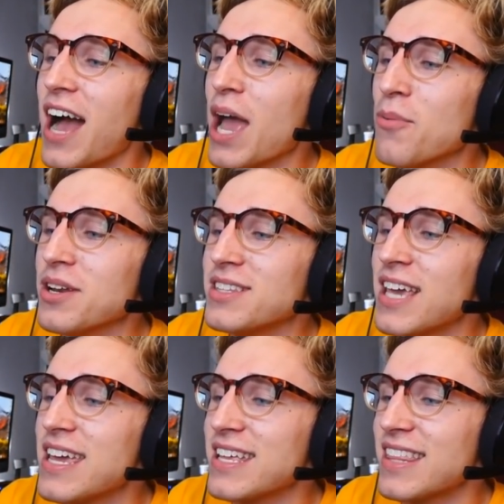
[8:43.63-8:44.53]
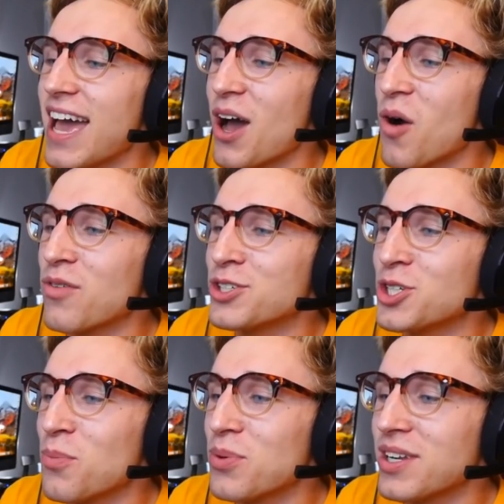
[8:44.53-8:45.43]
I would have taken that over
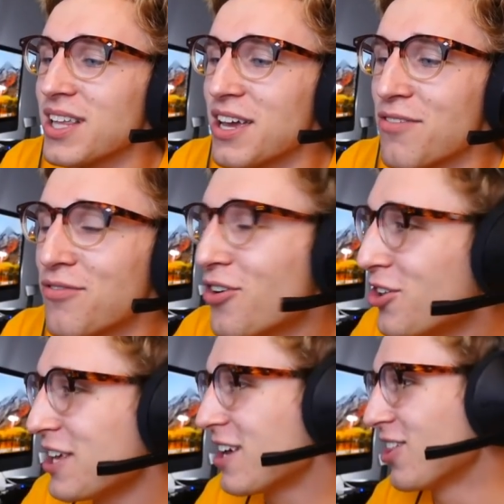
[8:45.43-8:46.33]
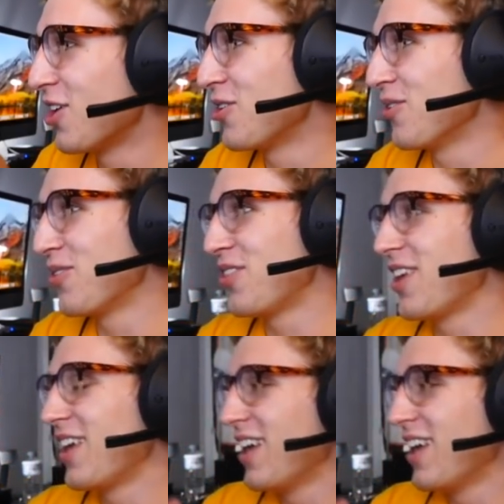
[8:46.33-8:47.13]
jumping a lake fully clothed.